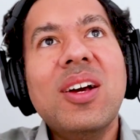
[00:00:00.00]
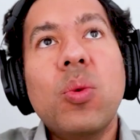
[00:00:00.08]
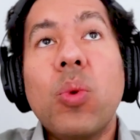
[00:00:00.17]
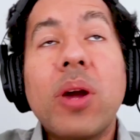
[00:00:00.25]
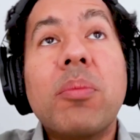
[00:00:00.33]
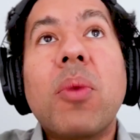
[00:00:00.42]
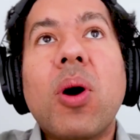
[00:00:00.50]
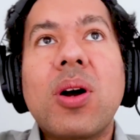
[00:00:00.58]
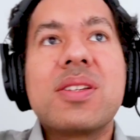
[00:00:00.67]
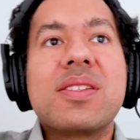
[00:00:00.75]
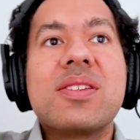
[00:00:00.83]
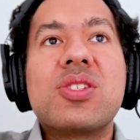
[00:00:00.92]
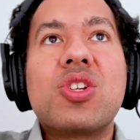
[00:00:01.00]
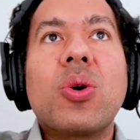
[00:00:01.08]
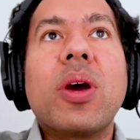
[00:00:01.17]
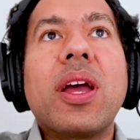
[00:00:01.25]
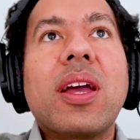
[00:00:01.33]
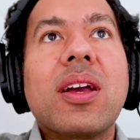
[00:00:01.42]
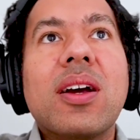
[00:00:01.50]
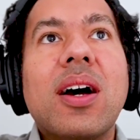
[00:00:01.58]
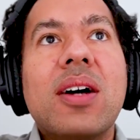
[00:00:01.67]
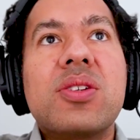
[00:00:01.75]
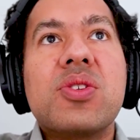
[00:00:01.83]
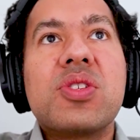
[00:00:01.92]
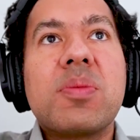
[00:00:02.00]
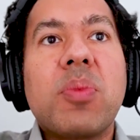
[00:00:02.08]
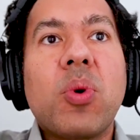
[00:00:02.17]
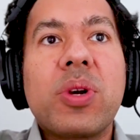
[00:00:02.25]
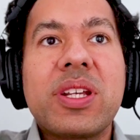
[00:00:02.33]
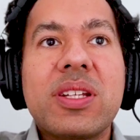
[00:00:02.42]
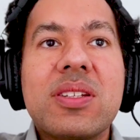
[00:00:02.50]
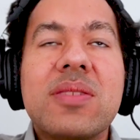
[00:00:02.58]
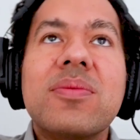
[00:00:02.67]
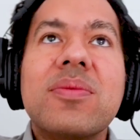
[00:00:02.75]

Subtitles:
what Mars is doing to support it?